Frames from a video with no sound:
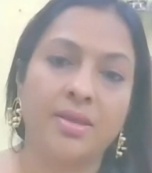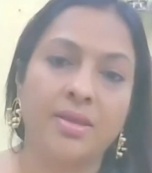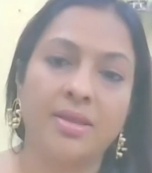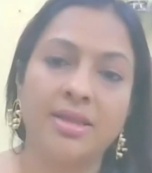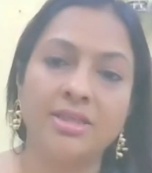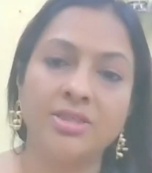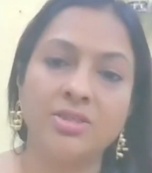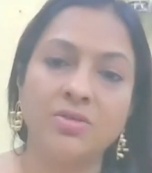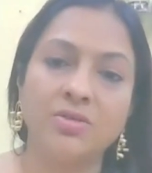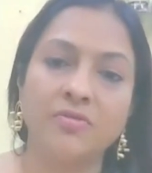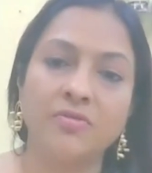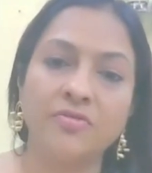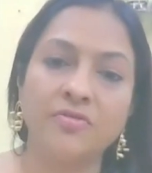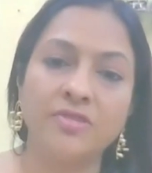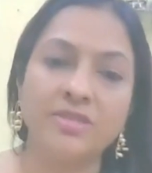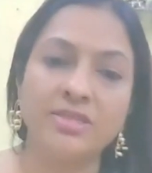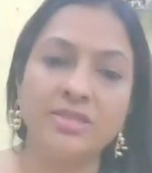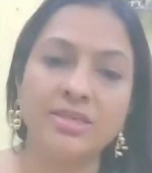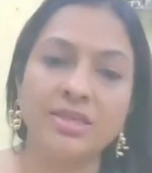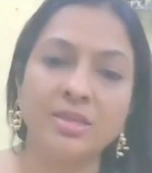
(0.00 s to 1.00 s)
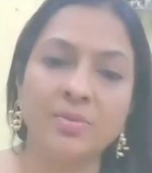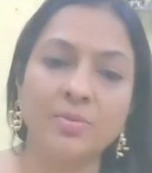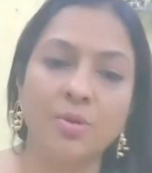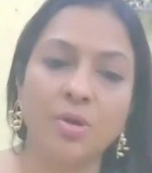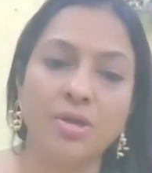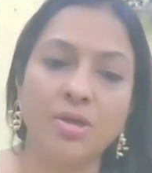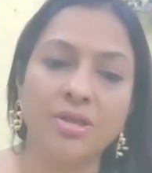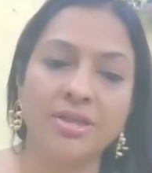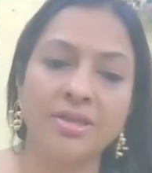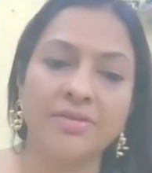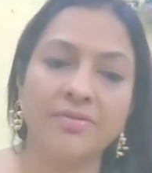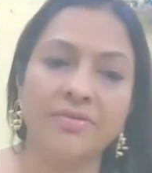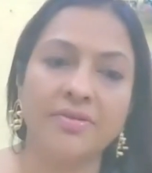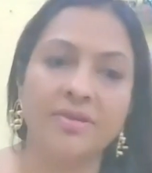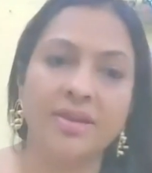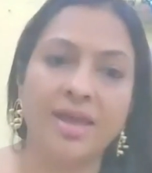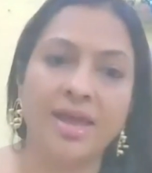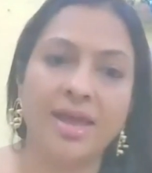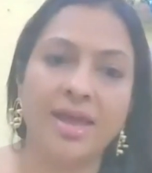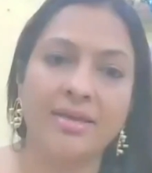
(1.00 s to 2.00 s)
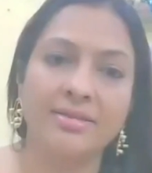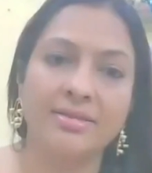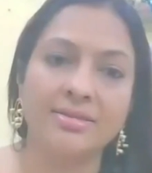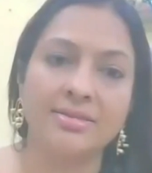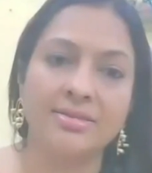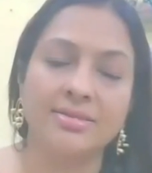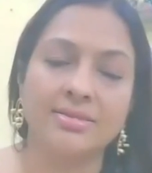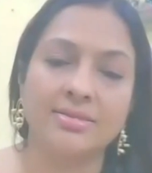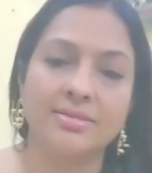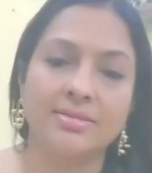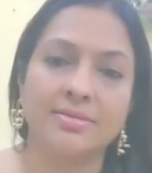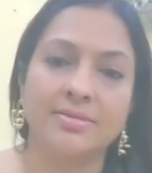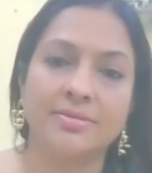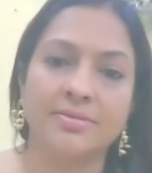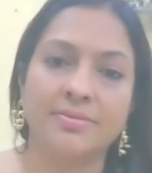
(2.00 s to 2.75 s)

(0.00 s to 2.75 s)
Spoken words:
Let your physical body relax